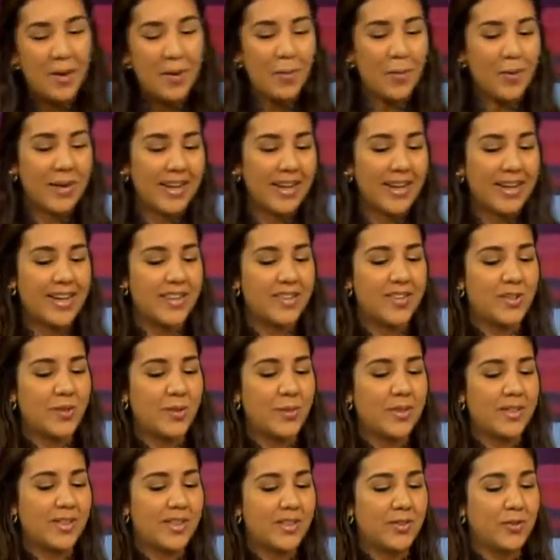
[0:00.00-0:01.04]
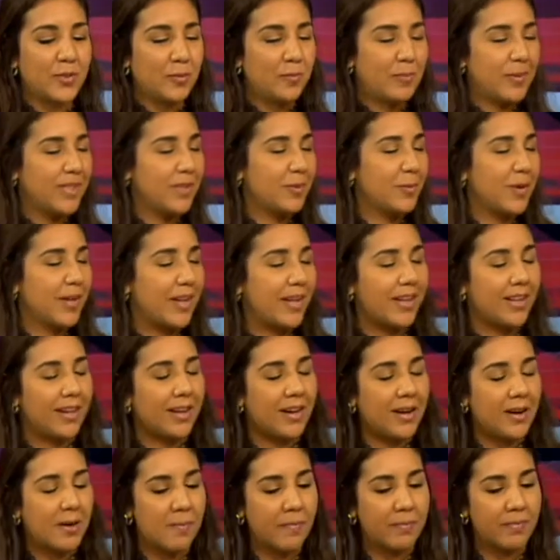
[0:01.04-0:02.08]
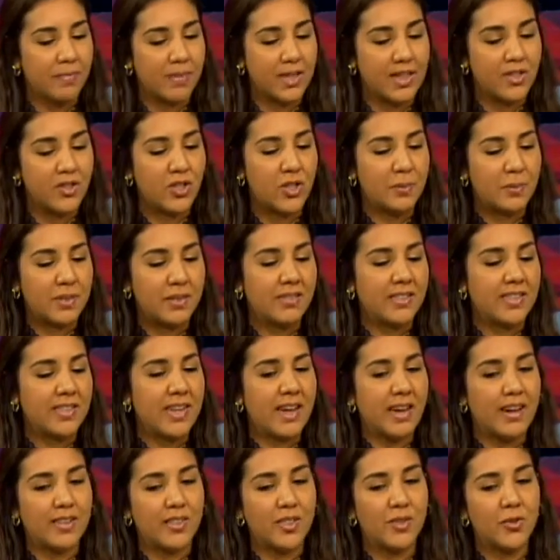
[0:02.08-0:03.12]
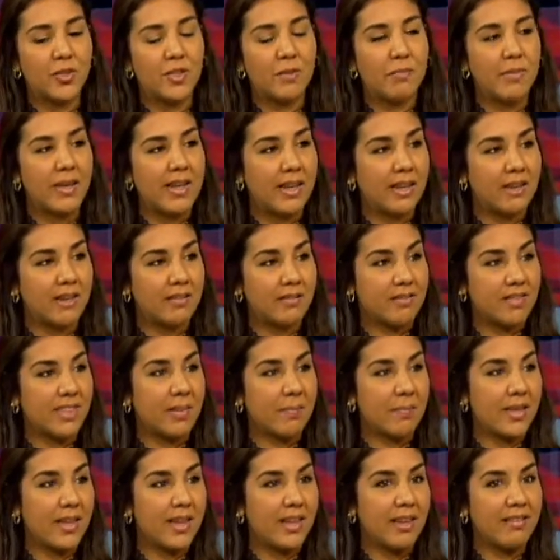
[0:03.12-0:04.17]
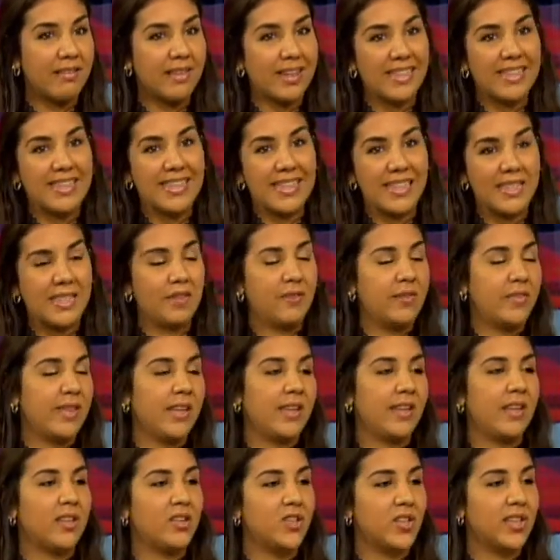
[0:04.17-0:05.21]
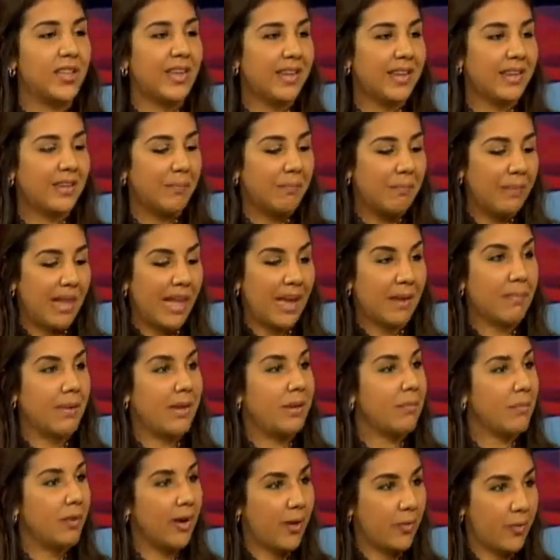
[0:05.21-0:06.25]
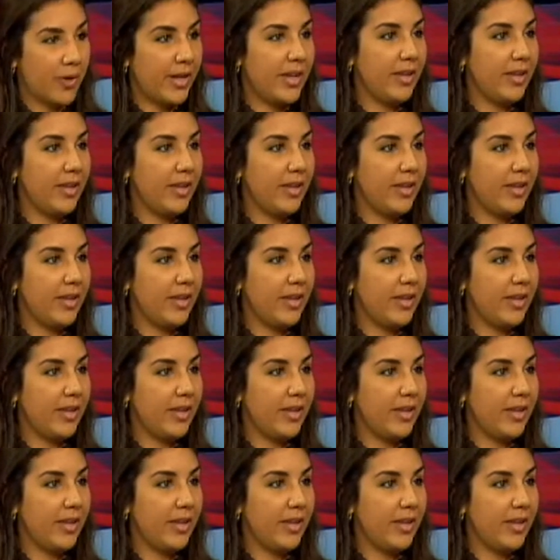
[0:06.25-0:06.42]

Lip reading: What I like to do with this group as well, in terms of snacks, you can make something that's easy for their lunch. Get like a black bean brownie.